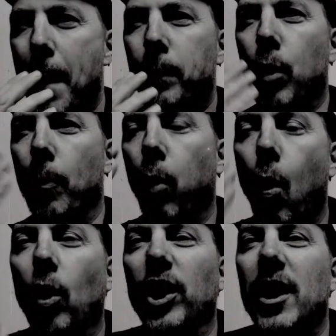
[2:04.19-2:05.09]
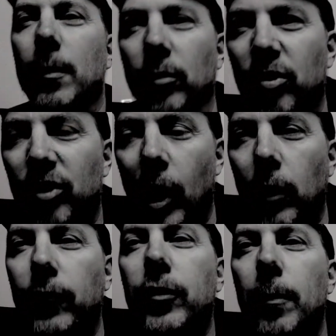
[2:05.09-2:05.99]
purport
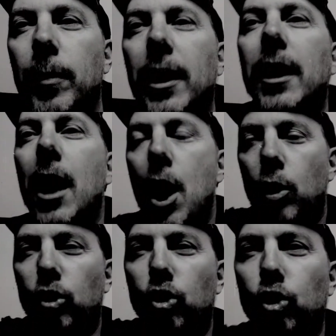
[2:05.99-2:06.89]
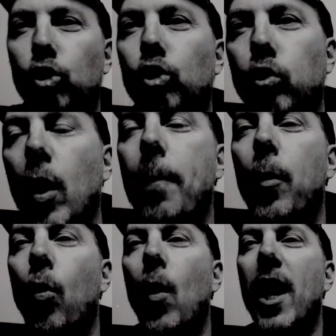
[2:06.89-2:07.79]
himself to be. Strip
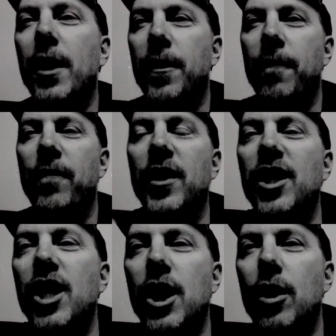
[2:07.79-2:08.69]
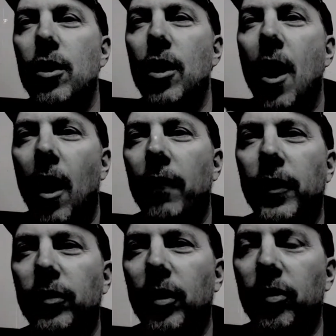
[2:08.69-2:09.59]
away the veneer of
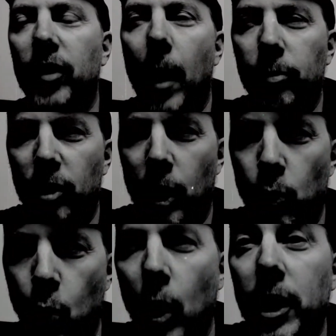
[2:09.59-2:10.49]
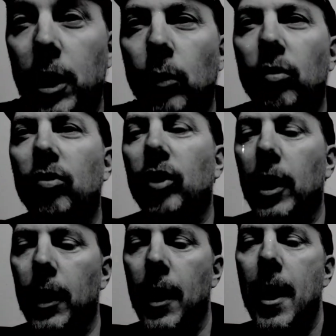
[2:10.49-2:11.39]
his deception. And what do you
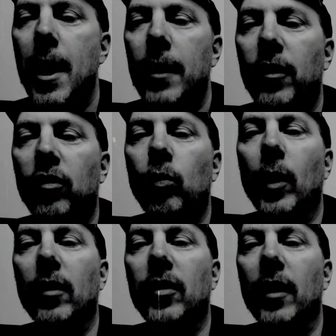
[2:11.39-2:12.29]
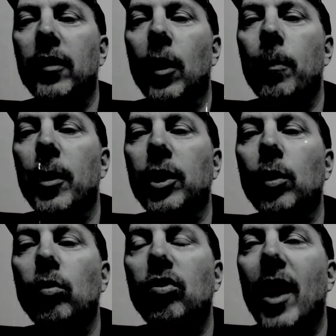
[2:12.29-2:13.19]
see? This is what it says here. But
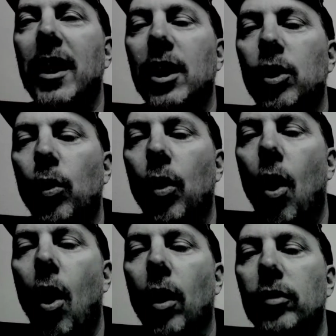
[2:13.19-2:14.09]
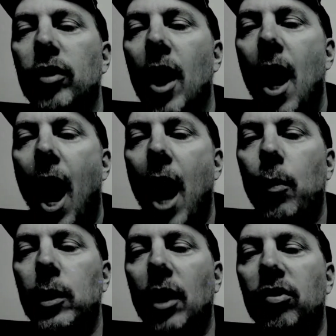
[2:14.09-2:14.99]
you said in your heart, I
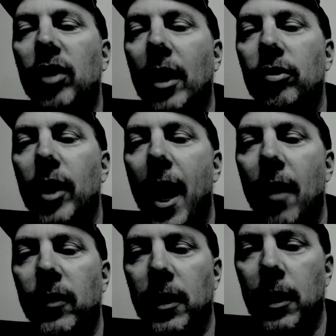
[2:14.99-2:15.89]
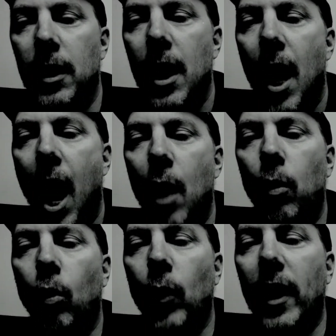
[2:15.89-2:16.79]
will ascend to heaven. I
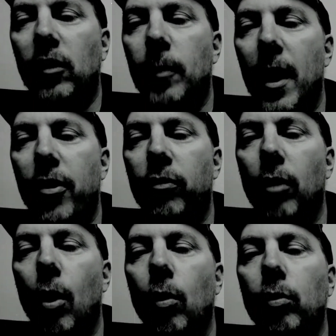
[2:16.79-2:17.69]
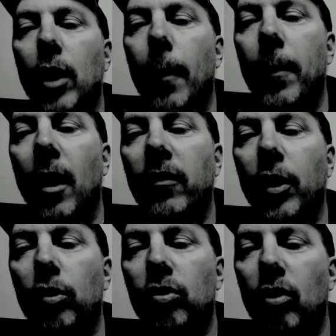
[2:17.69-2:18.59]
will raise my throne above
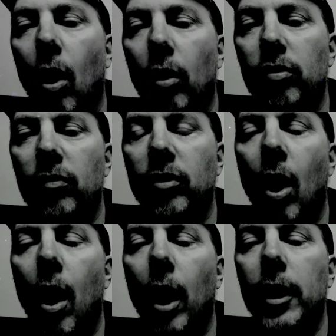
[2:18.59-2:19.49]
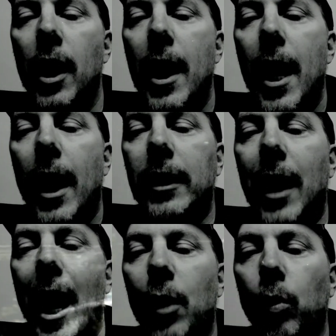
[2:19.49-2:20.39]
the stars of God, and
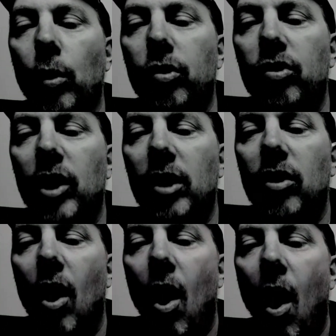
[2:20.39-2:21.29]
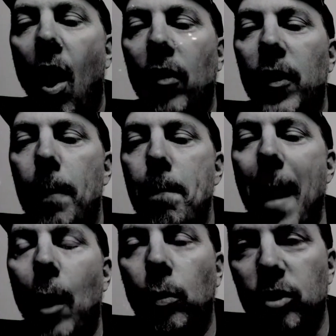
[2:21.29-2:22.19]
I will sit on the
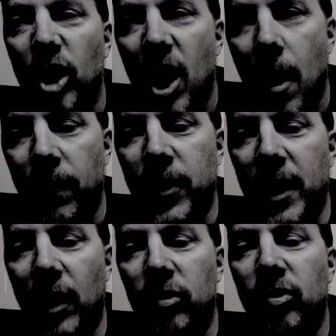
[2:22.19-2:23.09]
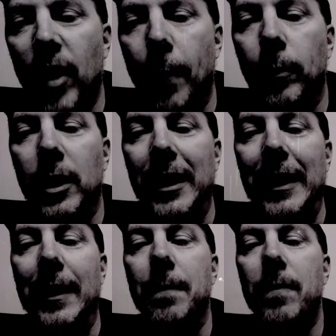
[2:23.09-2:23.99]
mount of the
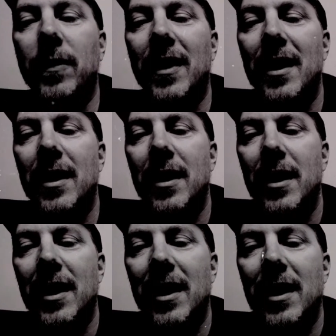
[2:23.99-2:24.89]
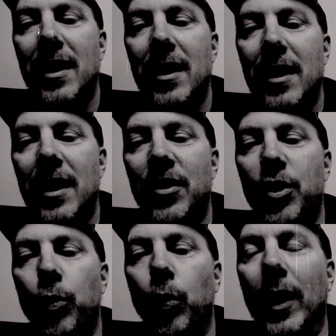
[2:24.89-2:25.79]
assembly, in
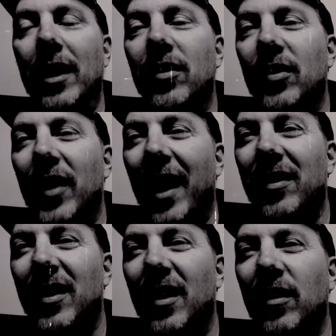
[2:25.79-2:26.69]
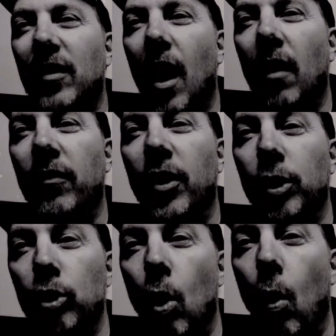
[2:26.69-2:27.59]
the recesses of the
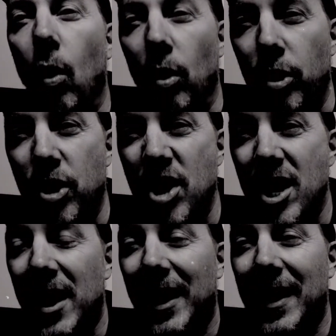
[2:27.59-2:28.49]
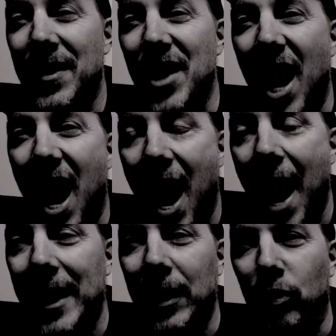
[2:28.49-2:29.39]
north, in the
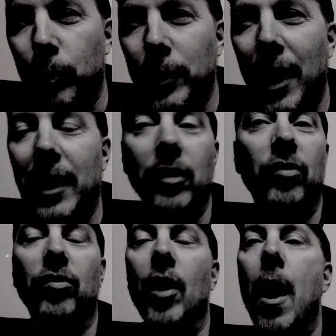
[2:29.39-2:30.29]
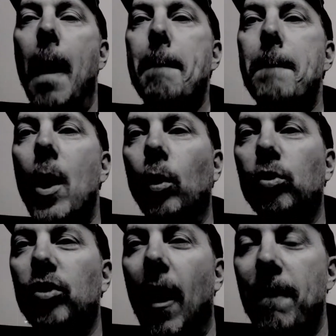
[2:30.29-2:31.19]
highest place,
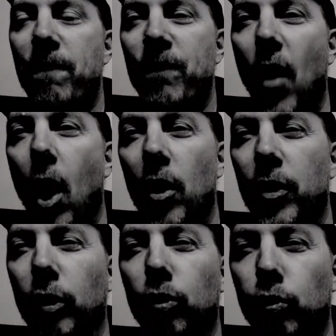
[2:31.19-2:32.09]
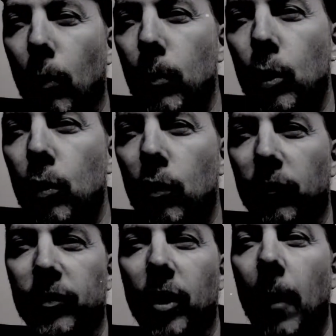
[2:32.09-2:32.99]
most farthest
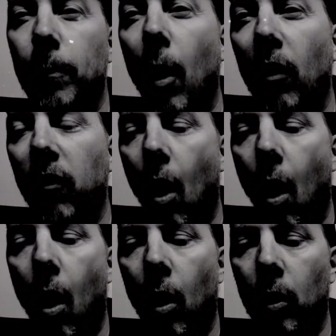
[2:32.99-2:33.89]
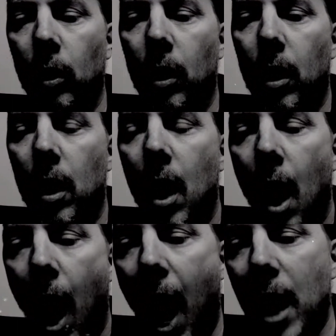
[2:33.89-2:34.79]
removed above all.
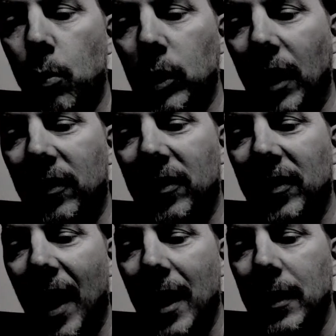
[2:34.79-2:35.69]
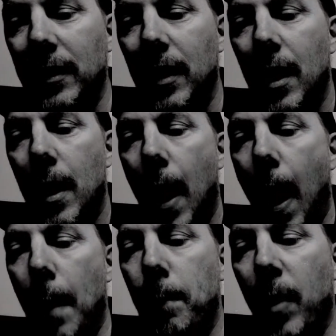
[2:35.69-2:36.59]
I will ascend
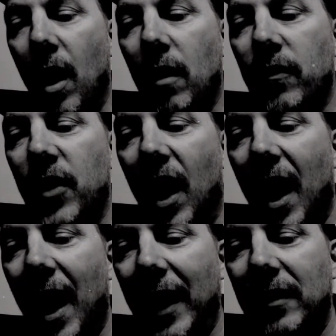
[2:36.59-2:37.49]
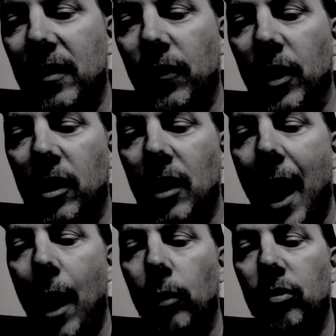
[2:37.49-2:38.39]
above the heights of the
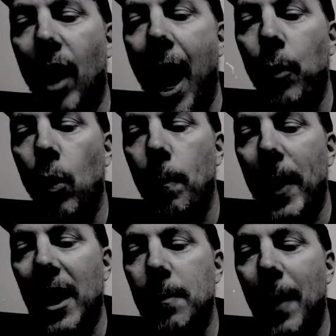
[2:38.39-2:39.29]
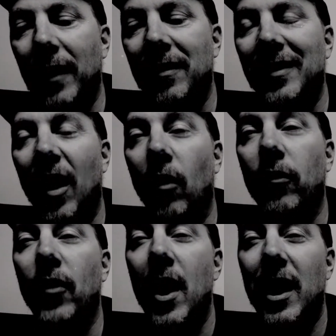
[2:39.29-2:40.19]
clouds. I will make
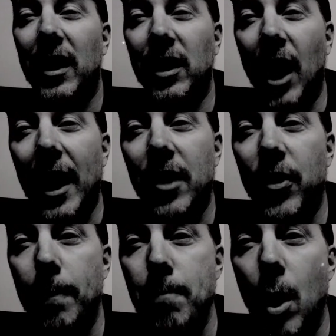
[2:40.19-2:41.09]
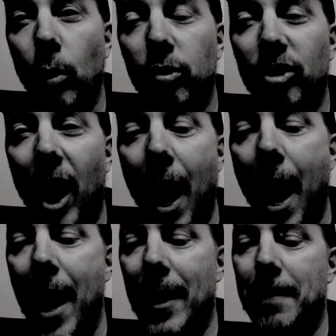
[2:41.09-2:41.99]
myself like the Most
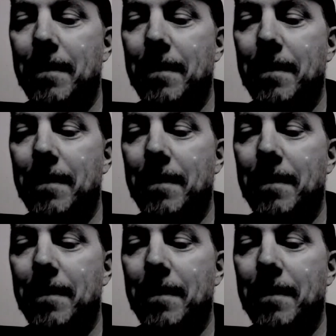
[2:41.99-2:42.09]
High.